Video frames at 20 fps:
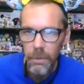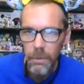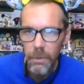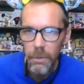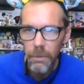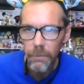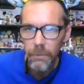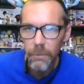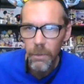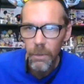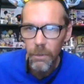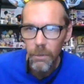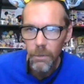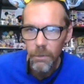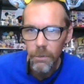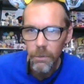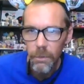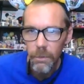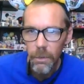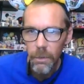of
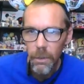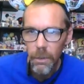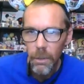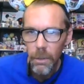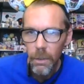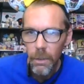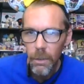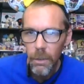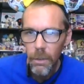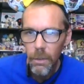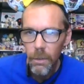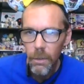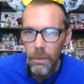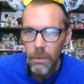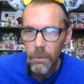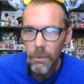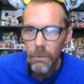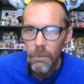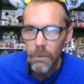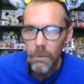codes
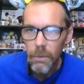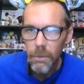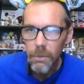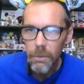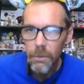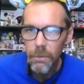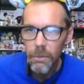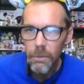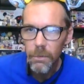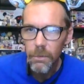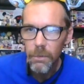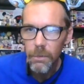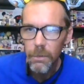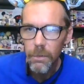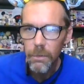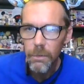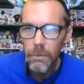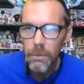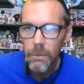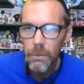once you do the
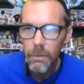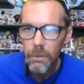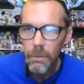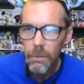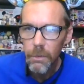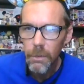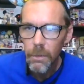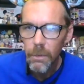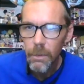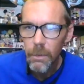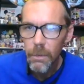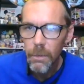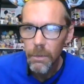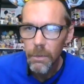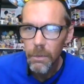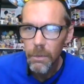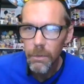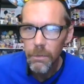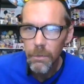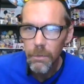
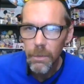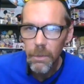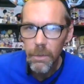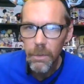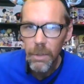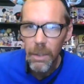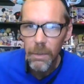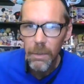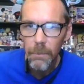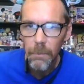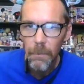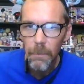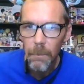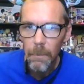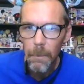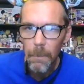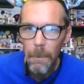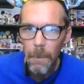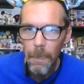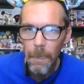3-step.
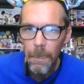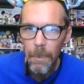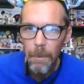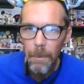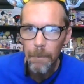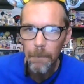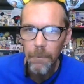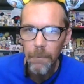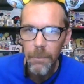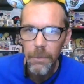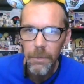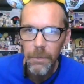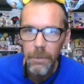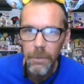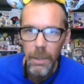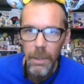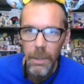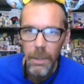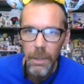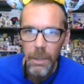
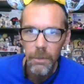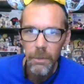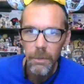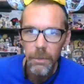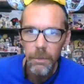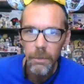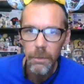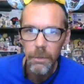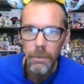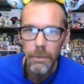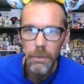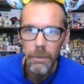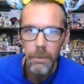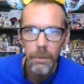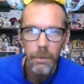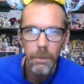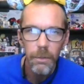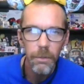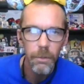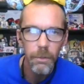Sounds good.
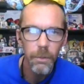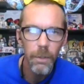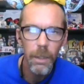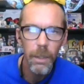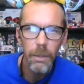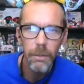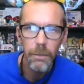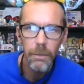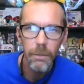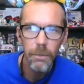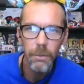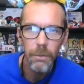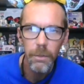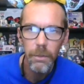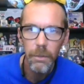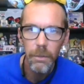Do you know how to do it,